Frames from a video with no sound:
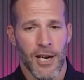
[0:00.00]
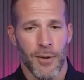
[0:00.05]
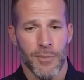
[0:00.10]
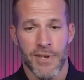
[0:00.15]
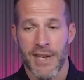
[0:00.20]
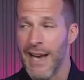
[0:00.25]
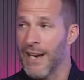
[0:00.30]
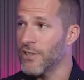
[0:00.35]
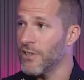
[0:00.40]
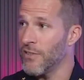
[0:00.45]

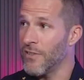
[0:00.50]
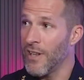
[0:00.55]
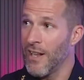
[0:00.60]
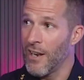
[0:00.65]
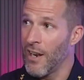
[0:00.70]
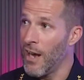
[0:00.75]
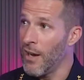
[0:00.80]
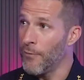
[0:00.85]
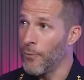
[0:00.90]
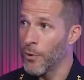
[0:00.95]
the actions of that
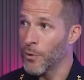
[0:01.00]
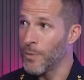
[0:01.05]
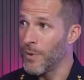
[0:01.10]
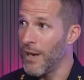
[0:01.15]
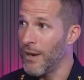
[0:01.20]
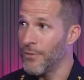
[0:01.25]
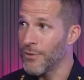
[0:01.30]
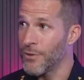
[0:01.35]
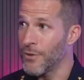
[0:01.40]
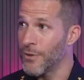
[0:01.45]
law enforcement
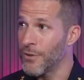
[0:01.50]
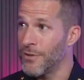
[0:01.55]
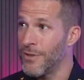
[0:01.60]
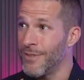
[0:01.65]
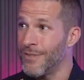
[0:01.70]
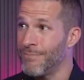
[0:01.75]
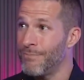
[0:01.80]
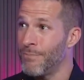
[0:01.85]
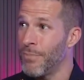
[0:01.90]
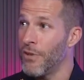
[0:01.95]
officer
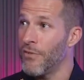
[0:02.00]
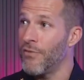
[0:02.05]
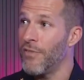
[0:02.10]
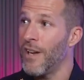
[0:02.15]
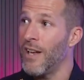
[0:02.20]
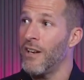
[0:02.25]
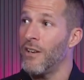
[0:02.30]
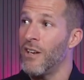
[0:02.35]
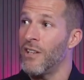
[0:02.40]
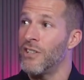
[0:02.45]
to
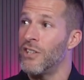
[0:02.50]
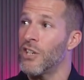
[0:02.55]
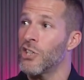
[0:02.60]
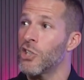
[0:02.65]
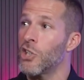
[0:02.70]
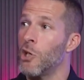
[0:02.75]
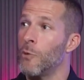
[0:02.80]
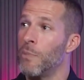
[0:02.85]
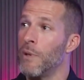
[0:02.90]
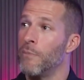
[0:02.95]
prevent
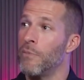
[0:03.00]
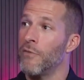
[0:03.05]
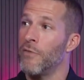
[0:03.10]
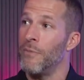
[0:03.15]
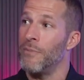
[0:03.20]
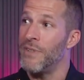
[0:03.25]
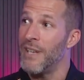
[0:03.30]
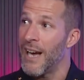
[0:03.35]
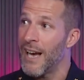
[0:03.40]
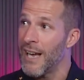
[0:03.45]
additional people
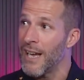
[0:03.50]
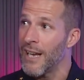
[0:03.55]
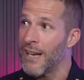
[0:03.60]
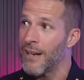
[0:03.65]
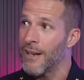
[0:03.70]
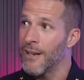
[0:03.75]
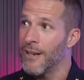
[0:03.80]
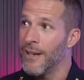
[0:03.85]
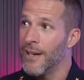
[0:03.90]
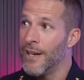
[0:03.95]
from
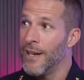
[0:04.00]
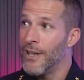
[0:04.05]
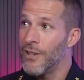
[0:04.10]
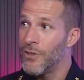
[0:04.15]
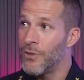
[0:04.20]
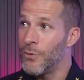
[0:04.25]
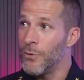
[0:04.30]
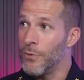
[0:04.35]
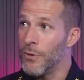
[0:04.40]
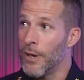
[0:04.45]
dying,
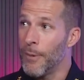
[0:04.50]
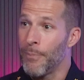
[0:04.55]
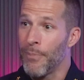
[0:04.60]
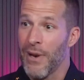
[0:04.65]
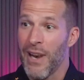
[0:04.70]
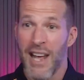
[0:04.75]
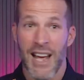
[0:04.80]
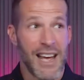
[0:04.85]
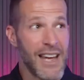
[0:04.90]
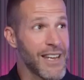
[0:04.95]
to
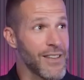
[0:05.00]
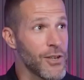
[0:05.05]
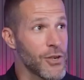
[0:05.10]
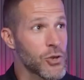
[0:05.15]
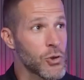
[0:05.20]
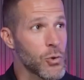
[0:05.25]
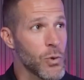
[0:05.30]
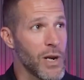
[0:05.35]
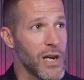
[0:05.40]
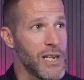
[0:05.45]
apply the
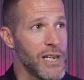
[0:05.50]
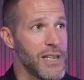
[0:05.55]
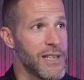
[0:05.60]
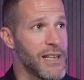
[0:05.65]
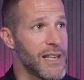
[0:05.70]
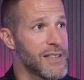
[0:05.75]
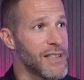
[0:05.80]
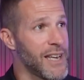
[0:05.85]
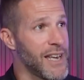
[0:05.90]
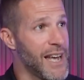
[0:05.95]
training
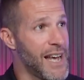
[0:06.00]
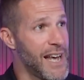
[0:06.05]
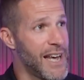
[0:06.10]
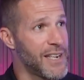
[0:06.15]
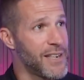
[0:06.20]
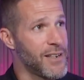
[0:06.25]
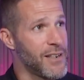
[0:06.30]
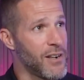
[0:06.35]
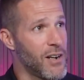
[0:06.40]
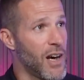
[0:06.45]
that they
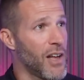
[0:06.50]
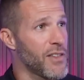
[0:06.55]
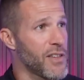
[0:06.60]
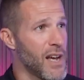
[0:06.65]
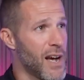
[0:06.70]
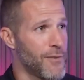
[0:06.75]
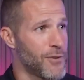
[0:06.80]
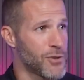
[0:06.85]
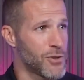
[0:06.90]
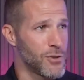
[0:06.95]
had, all the
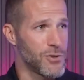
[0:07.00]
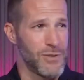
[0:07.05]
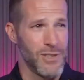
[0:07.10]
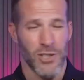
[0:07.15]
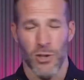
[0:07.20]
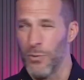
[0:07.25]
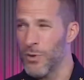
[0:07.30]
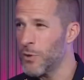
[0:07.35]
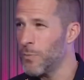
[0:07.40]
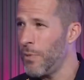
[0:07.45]
officers
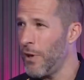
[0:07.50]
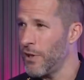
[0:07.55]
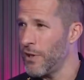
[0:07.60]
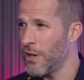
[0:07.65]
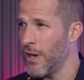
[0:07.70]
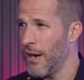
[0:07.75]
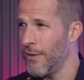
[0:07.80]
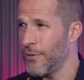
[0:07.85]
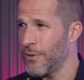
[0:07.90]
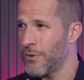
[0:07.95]
and the
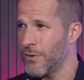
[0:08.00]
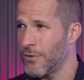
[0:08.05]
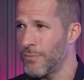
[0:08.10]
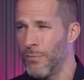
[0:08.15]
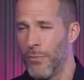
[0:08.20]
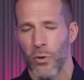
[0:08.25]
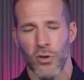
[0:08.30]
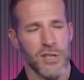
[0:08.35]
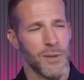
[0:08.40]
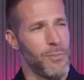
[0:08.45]
responding officers,
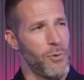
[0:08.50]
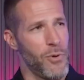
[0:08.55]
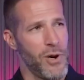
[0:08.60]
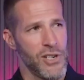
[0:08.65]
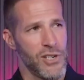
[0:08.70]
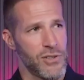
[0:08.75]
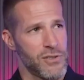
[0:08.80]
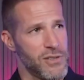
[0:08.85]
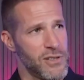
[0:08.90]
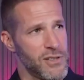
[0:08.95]
multiple
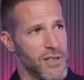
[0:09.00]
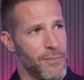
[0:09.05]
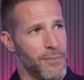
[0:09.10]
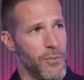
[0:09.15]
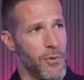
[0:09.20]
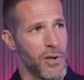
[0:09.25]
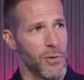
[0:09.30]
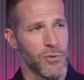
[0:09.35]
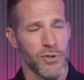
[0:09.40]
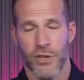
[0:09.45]
agencies on
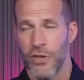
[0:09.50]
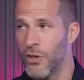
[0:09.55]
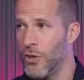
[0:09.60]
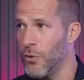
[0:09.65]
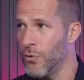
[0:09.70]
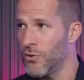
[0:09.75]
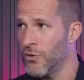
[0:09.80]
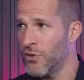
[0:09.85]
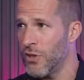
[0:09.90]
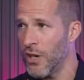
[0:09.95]
board. It was a
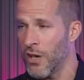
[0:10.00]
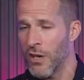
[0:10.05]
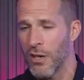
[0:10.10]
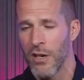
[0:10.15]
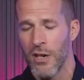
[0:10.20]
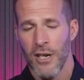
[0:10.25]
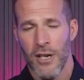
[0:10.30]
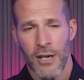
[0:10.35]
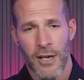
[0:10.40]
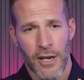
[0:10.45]
huge scene,
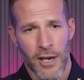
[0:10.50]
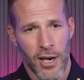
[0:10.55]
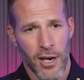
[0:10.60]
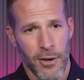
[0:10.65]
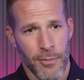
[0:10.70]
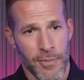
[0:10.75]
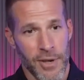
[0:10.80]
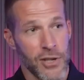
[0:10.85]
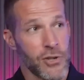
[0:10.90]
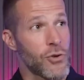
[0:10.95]

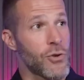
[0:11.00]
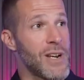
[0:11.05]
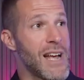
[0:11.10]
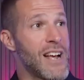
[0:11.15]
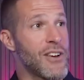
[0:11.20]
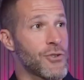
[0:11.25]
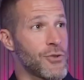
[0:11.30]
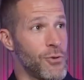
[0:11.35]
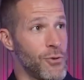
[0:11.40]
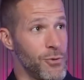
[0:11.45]

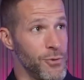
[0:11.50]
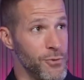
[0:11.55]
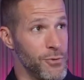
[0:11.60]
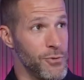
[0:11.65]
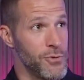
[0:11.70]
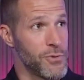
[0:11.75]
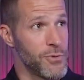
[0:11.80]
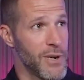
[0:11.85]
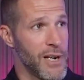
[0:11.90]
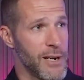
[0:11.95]
international
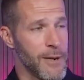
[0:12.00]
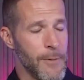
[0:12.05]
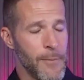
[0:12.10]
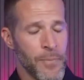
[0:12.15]
news, right?